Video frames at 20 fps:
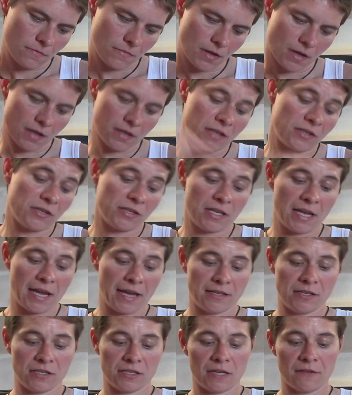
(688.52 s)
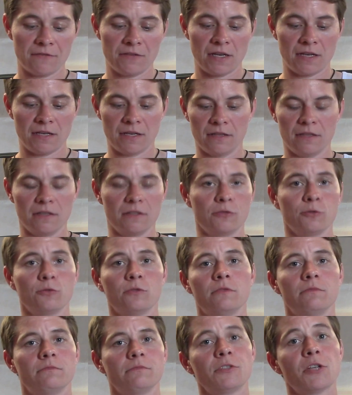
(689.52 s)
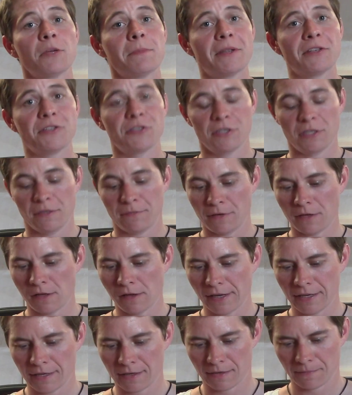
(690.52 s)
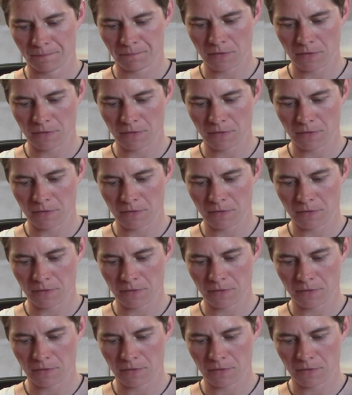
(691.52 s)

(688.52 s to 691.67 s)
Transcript: it just gives it another sort of dimension, if you like.